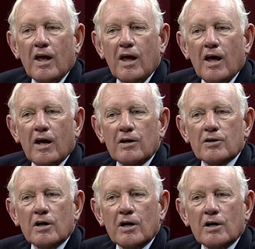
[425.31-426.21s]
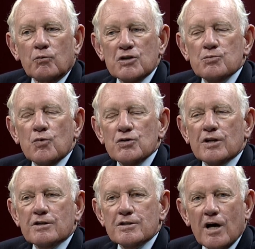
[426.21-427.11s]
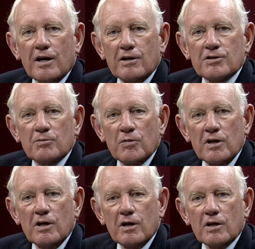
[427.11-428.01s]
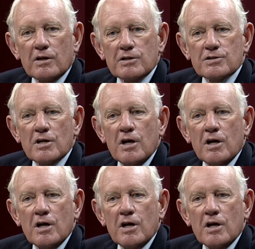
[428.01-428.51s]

And what's most exciting to me is